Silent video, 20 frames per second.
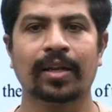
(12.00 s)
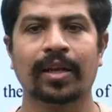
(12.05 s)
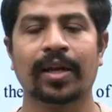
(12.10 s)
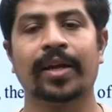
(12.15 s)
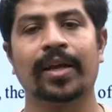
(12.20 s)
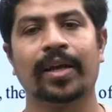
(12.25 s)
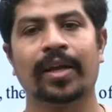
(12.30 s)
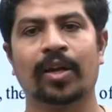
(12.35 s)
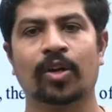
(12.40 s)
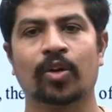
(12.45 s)
and
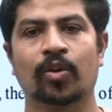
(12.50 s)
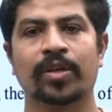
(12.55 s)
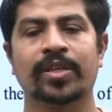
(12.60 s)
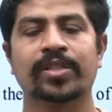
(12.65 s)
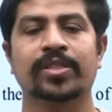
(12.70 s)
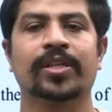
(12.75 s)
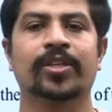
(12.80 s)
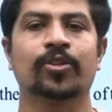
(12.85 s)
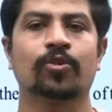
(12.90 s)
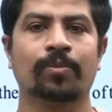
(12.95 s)

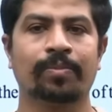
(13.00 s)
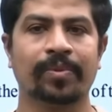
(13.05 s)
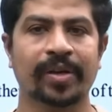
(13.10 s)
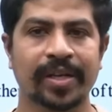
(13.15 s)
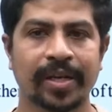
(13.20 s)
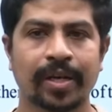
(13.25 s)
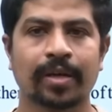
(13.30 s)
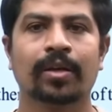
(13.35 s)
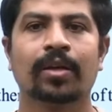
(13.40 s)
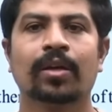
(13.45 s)
Electronics at
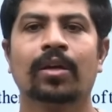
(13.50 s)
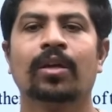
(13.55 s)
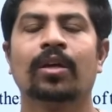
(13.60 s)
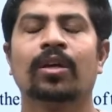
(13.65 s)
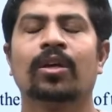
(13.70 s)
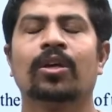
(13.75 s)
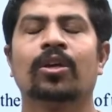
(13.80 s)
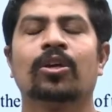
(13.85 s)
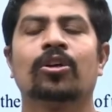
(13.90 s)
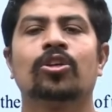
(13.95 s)
Yourpedia.
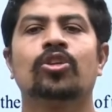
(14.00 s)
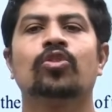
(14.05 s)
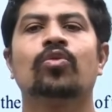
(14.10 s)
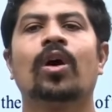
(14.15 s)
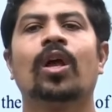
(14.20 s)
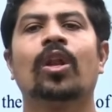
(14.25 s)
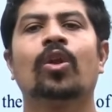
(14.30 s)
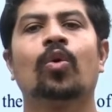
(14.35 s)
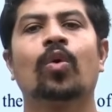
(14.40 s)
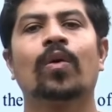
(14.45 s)
You
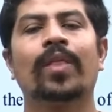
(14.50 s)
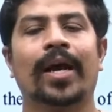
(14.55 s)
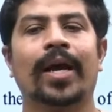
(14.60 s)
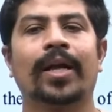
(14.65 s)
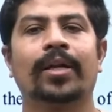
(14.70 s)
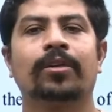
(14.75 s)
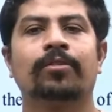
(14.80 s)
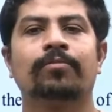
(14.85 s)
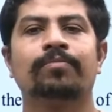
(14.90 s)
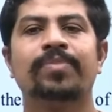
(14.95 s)
all know
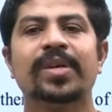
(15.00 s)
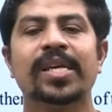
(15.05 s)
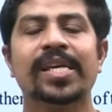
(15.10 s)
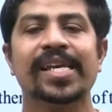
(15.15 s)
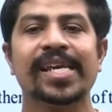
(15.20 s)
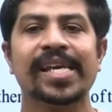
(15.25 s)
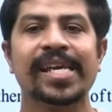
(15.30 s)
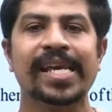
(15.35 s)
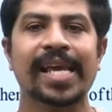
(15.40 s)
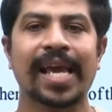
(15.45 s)
that
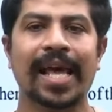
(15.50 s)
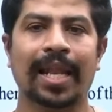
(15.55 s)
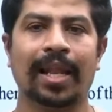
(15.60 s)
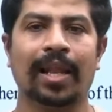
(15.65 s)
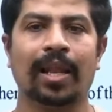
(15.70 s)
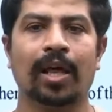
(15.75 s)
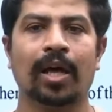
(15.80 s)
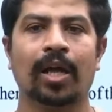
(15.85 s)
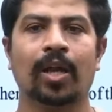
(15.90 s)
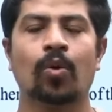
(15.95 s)
BEL
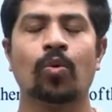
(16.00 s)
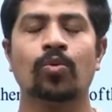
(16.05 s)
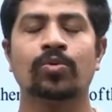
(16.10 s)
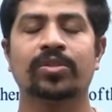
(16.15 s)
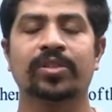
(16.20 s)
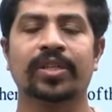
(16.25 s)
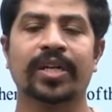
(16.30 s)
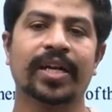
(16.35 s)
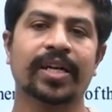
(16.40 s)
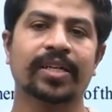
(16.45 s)

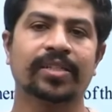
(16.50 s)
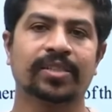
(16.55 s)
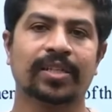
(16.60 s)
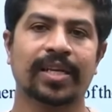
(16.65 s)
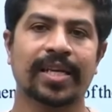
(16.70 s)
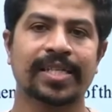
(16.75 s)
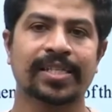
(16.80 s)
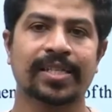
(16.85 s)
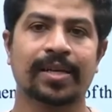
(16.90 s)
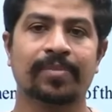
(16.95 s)
announced its
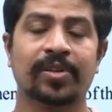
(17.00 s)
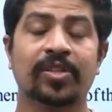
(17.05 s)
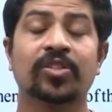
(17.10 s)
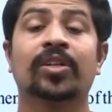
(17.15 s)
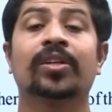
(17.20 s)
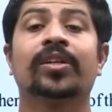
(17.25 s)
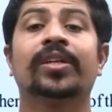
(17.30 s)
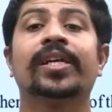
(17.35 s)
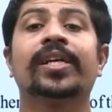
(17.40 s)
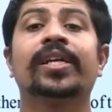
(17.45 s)

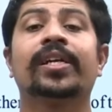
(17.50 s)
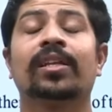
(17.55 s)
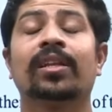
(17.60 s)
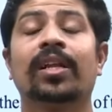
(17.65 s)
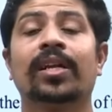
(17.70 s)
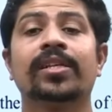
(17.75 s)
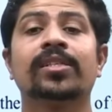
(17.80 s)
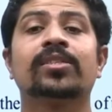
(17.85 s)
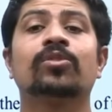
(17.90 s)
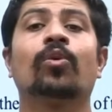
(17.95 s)
examination date,
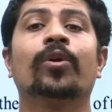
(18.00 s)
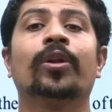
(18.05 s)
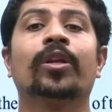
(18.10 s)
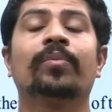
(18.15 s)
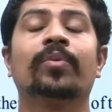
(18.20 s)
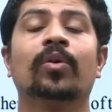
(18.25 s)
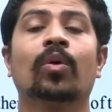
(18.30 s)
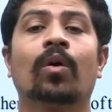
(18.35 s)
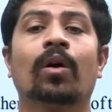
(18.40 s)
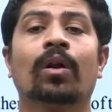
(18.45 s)
that is going to
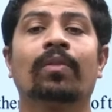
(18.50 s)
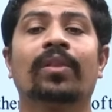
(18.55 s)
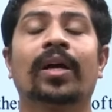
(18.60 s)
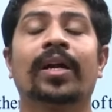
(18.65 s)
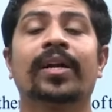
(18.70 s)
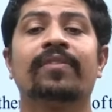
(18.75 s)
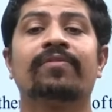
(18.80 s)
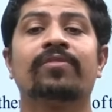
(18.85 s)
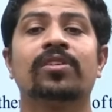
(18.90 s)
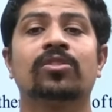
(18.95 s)
be on
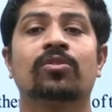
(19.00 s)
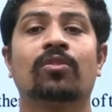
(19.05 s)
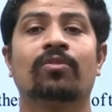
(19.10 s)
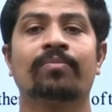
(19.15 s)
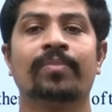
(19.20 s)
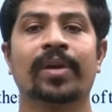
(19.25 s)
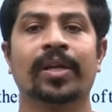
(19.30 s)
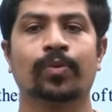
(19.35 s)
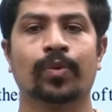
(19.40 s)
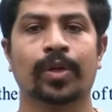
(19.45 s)
31st of
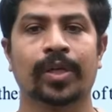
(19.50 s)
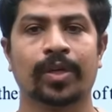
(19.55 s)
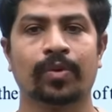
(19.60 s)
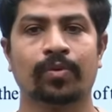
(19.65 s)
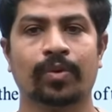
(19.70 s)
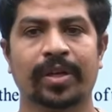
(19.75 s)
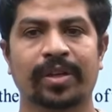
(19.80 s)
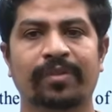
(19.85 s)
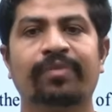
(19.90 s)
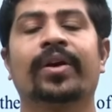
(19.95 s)
May
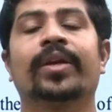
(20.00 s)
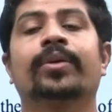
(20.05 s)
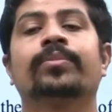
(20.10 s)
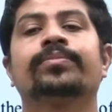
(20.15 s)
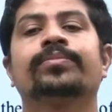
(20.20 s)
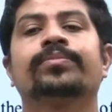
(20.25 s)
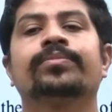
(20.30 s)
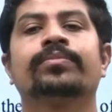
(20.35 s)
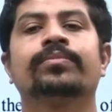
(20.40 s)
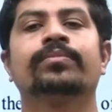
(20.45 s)
2025.
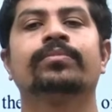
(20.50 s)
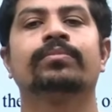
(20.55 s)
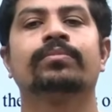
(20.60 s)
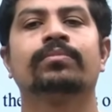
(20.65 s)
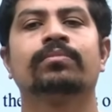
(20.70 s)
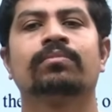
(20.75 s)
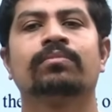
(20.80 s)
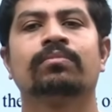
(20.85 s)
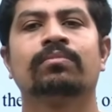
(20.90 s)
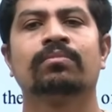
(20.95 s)

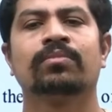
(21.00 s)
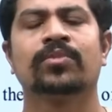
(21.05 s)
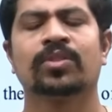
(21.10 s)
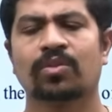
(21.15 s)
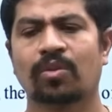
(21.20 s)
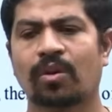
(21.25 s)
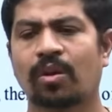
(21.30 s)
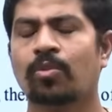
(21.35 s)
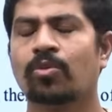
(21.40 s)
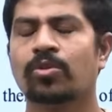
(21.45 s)

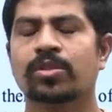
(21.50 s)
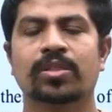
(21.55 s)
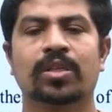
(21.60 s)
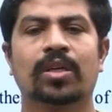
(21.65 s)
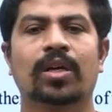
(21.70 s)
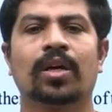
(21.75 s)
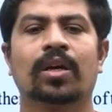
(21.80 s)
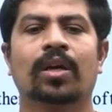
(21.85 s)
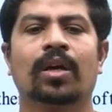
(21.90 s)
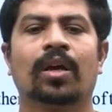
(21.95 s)
So almost
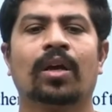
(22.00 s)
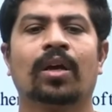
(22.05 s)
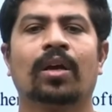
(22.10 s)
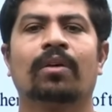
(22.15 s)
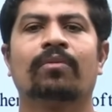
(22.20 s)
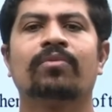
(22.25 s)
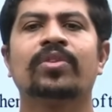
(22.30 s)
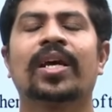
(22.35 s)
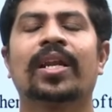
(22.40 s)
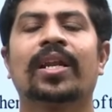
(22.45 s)

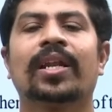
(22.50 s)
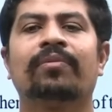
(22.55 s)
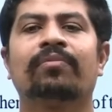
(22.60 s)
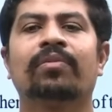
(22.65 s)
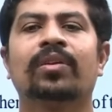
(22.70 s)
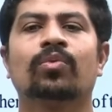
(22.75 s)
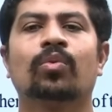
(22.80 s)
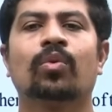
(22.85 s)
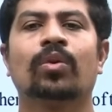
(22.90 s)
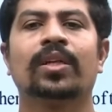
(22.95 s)
we are left
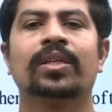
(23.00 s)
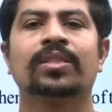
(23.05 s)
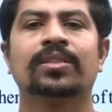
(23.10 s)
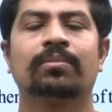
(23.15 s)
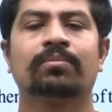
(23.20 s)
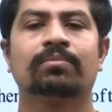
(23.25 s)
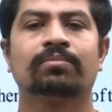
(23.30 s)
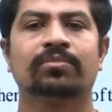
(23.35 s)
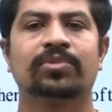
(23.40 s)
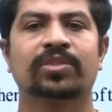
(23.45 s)
with only
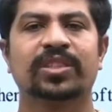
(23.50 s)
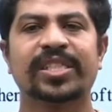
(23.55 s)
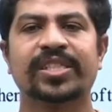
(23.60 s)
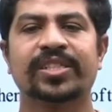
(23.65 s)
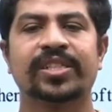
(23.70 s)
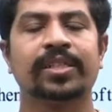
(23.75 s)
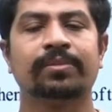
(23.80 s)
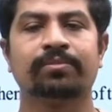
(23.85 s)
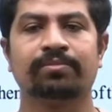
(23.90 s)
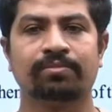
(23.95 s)
some
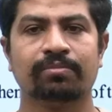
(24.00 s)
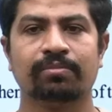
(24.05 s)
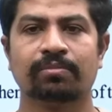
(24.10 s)
16